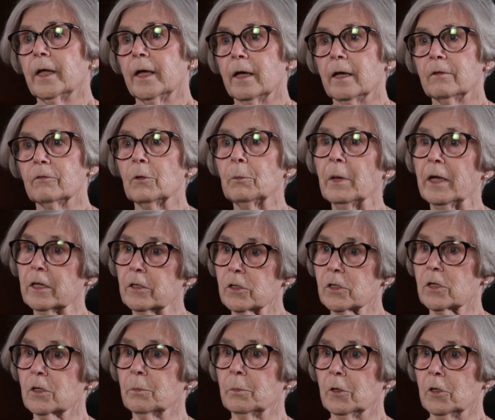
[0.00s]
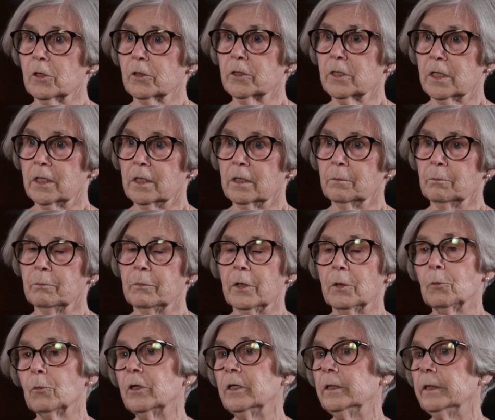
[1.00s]
have a basketball team,
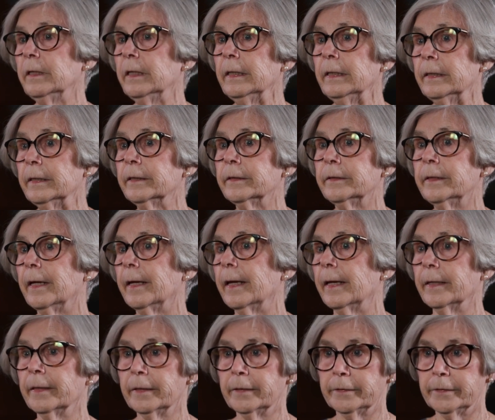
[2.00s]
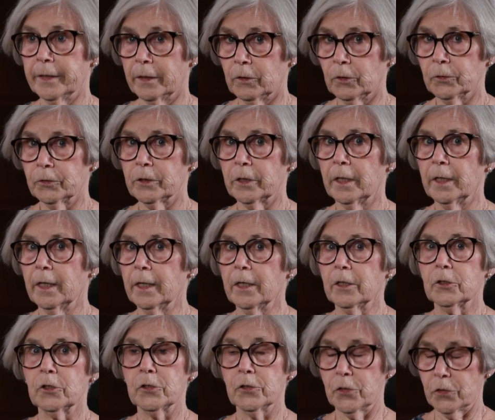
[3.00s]
but we needed an adult
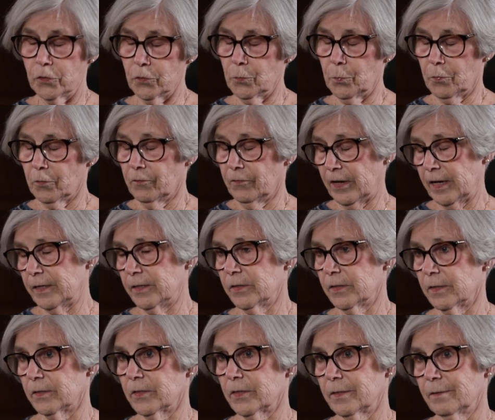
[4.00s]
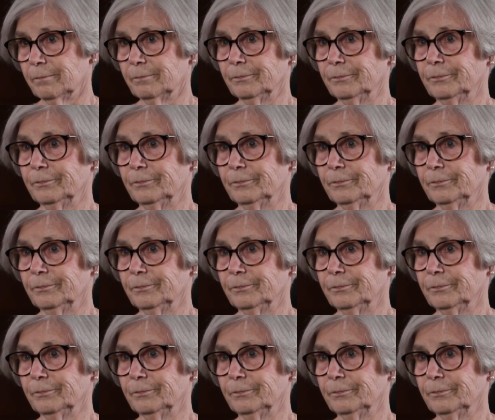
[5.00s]
to supervise us.